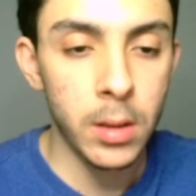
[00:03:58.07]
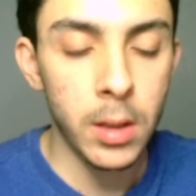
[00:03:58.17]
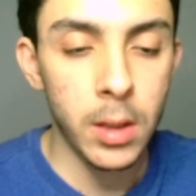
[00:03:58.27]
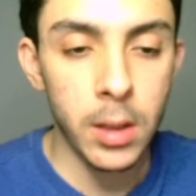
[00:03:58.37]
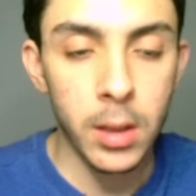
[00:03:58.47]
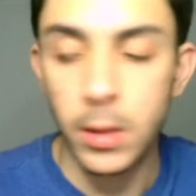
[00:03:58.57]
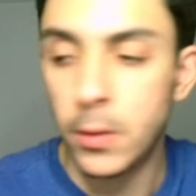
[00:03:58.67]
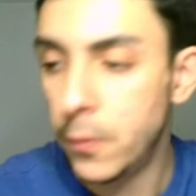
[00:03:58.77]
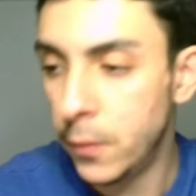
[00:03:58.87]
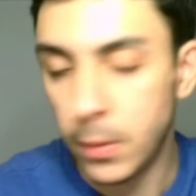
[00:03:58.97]
and
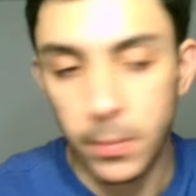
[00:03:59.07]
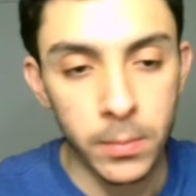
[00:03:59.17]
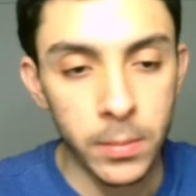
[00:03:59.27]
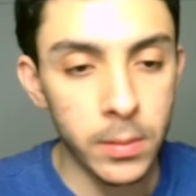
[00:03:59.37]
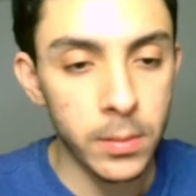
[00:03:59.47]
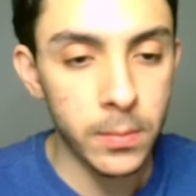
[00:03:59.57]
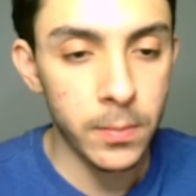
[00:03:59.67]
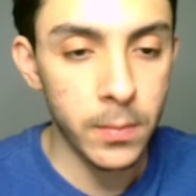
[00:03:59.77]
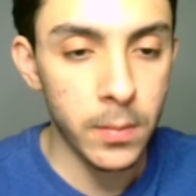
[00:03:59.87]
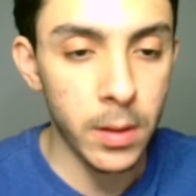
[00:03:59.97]
film
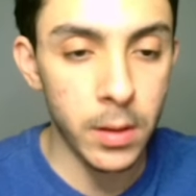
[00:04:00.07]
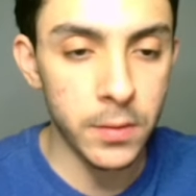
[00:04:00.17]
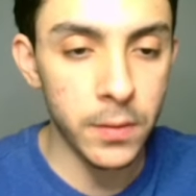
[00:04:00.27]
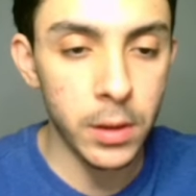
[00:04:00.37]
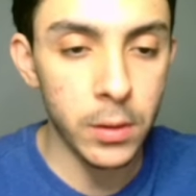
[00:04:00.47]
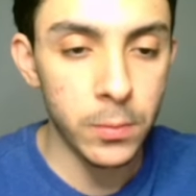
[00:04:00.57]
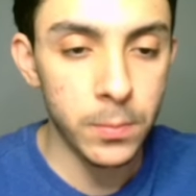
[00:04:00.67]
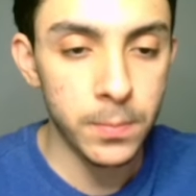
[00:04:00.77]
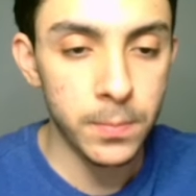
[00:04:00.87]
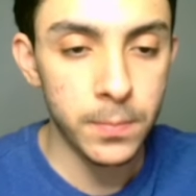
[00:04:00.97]
this video,
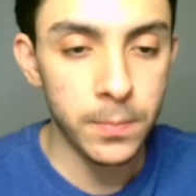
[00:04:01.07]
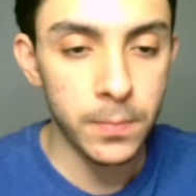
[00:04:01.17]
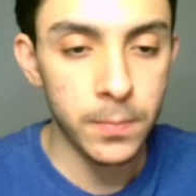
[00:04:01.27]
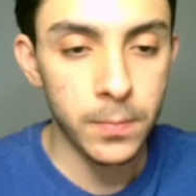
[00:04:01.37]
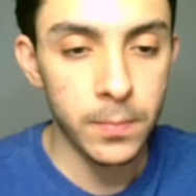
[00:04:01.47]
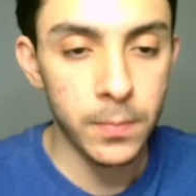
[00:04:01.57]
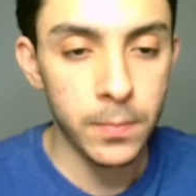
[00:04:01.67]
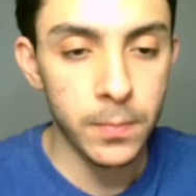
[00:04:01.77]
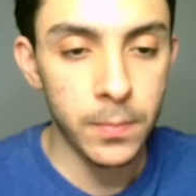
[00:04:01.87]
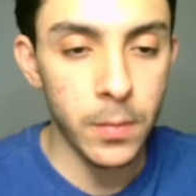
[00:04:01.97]

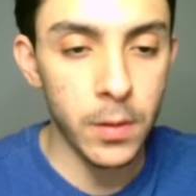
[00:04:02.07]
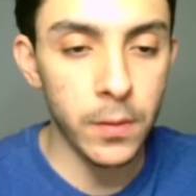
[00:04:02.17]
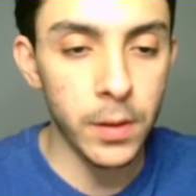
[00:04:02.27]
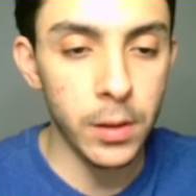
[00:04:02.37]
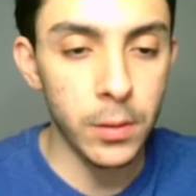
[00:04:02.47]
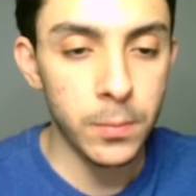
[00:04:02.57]
the video.